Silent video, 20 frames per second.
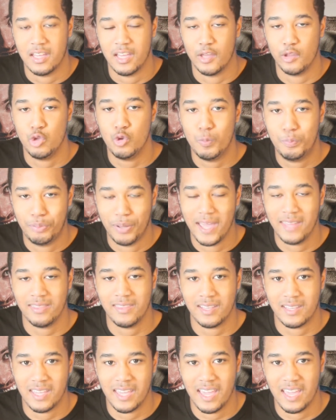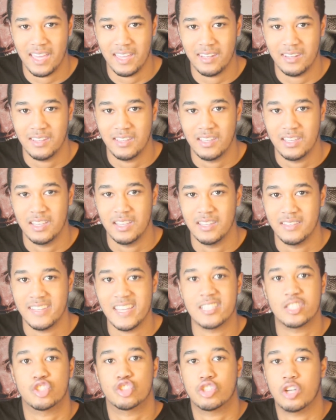and you pet the cat,
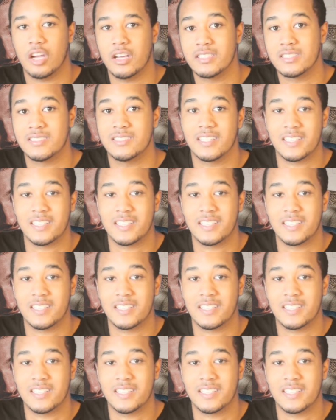that's trust.